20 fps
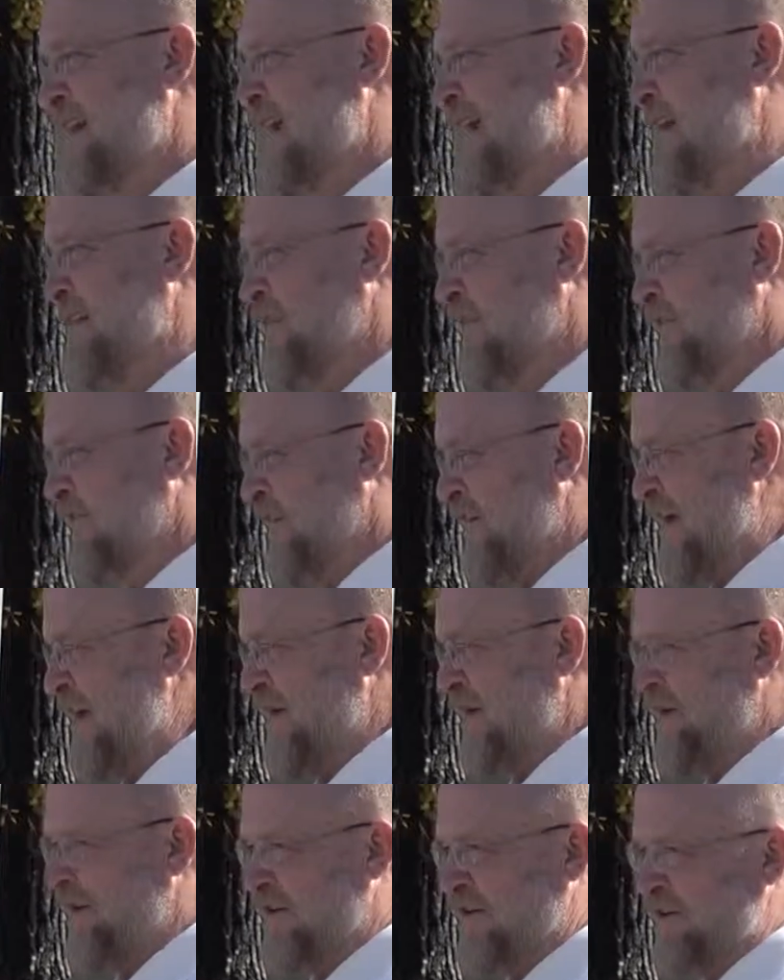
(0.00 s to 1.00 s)
I was
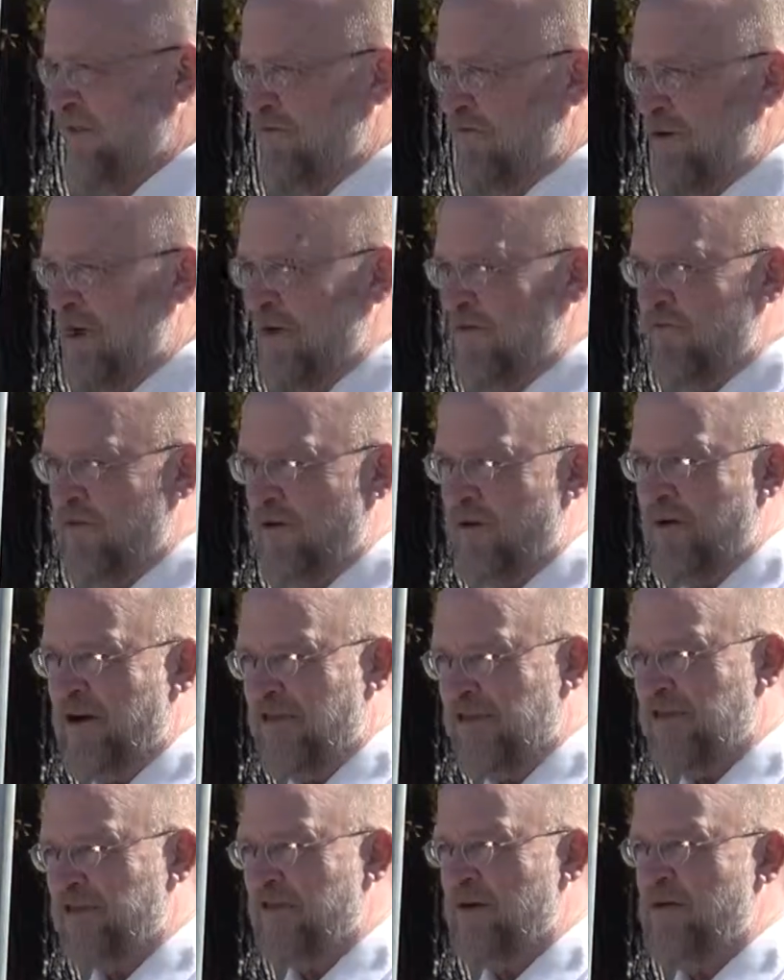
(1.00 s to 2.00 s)
sent to Frankfurt,
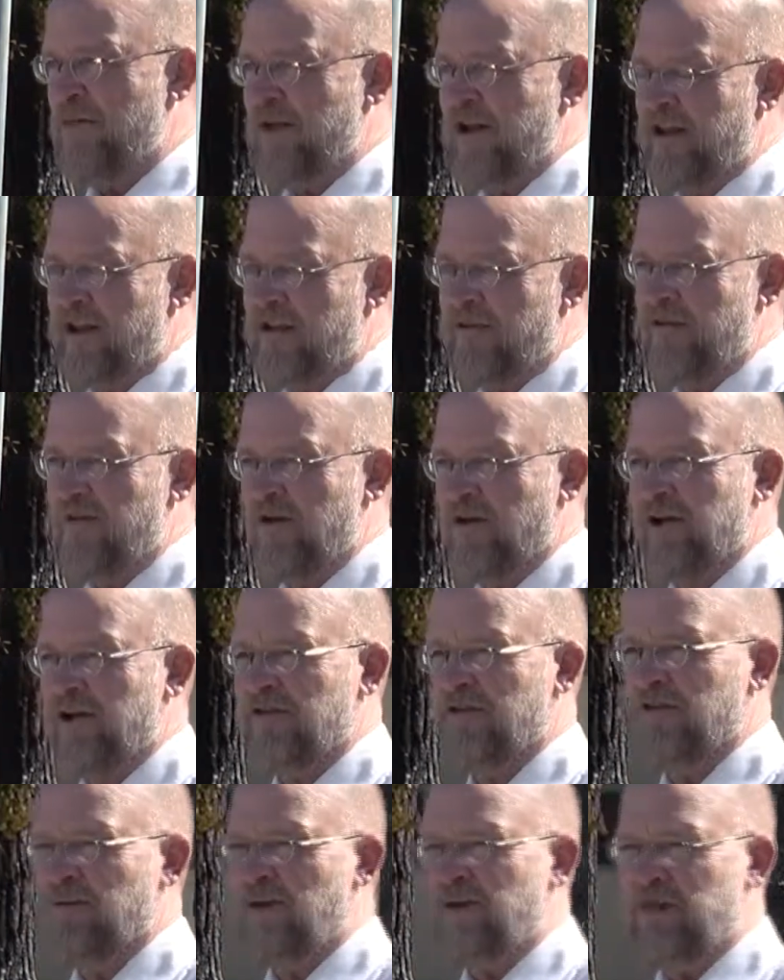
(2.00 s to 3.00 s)
West Germany, where
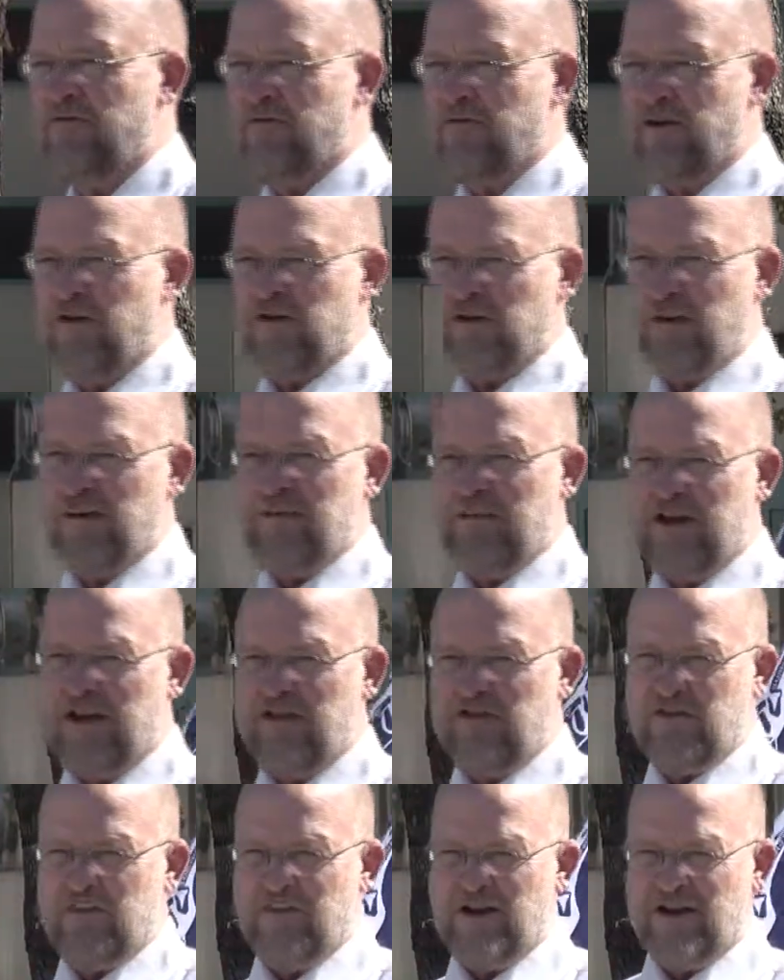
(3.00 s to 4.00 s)
at 21st
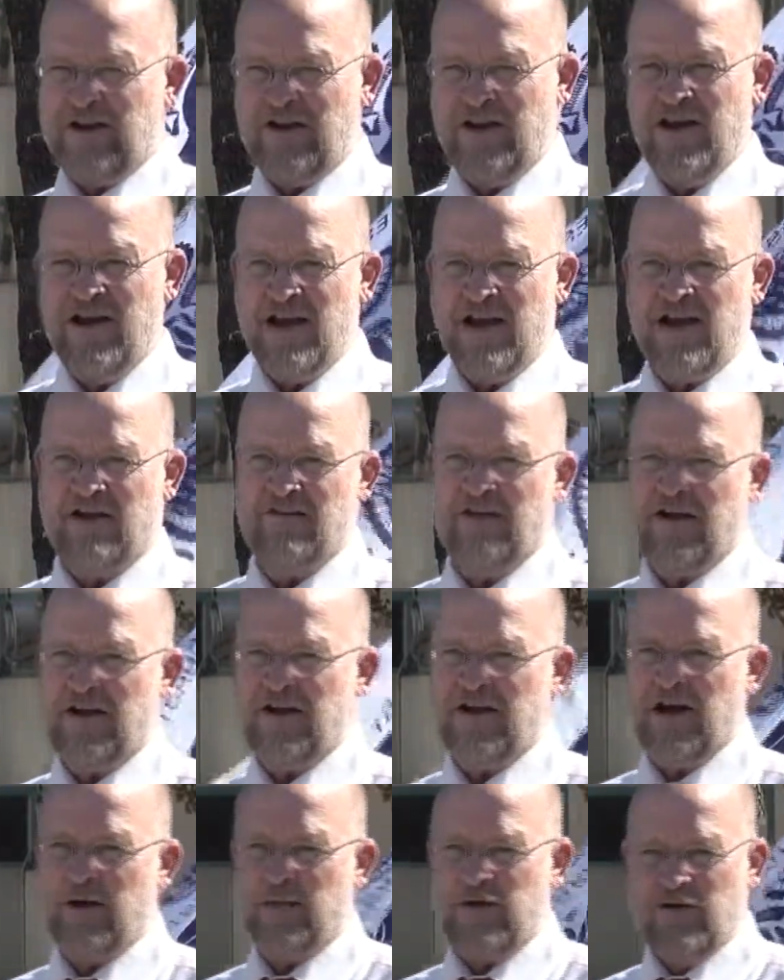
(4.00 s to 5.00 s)
replacement, having a
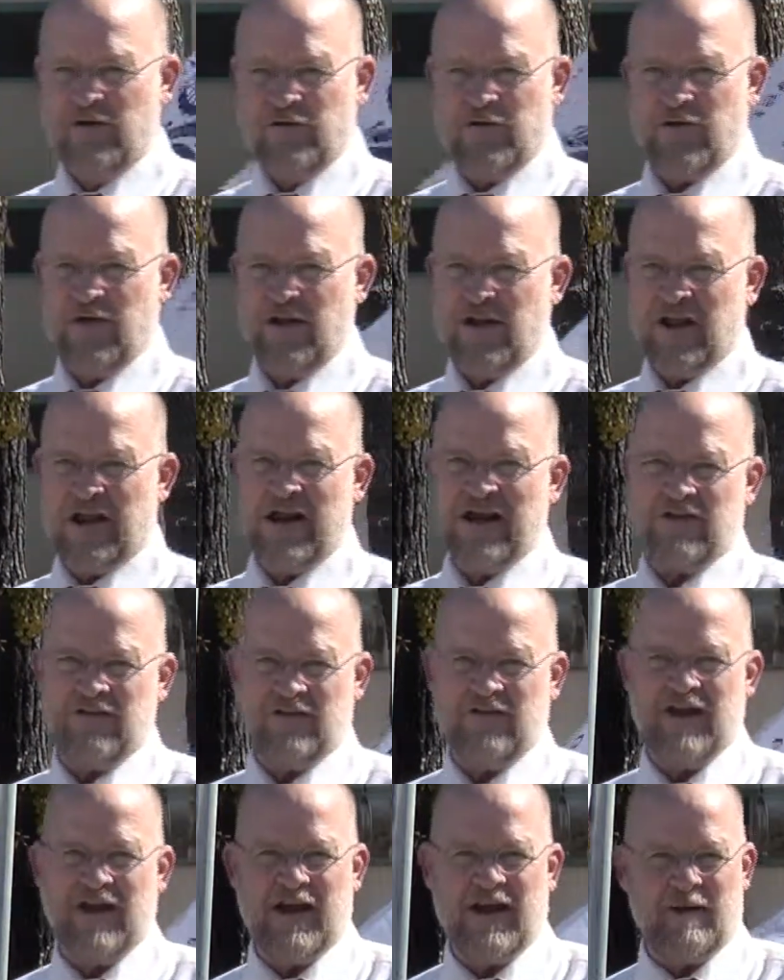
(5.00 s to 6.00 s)
W for a
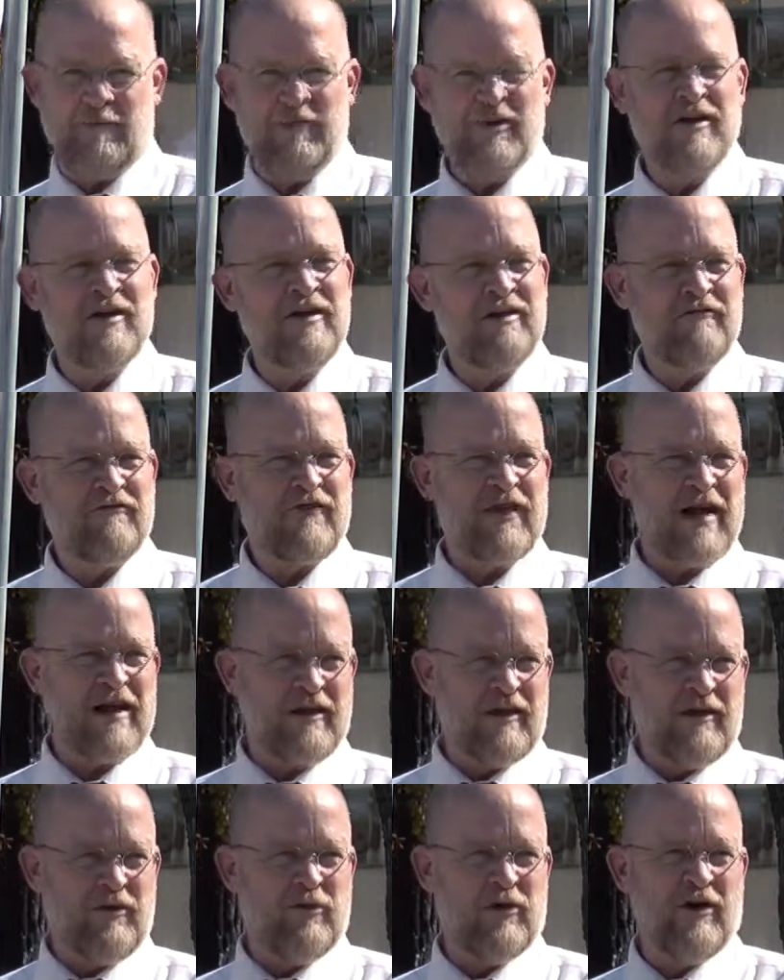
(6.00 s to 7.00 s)
last name
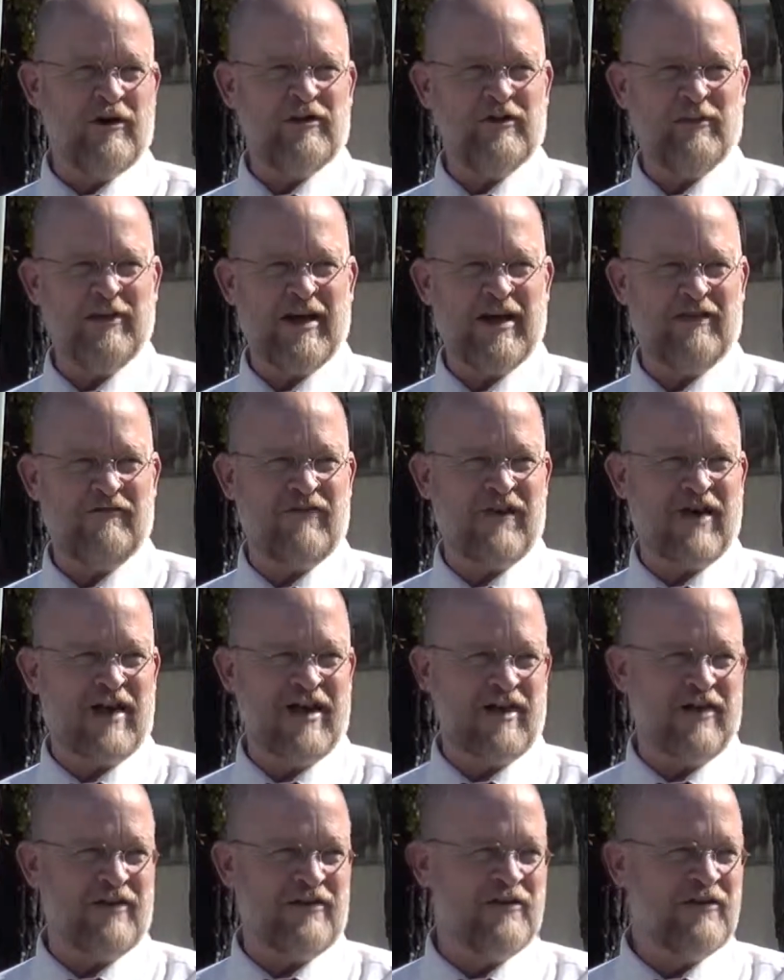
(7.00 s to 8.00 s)
finally worked to my
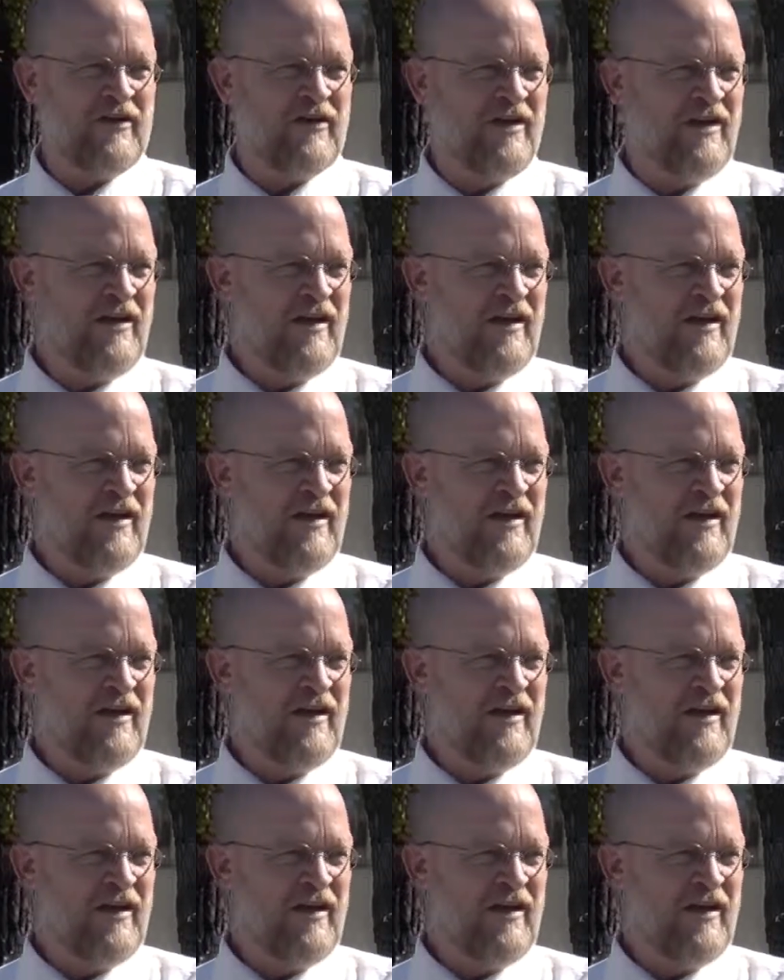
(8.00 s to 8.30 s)
advantage.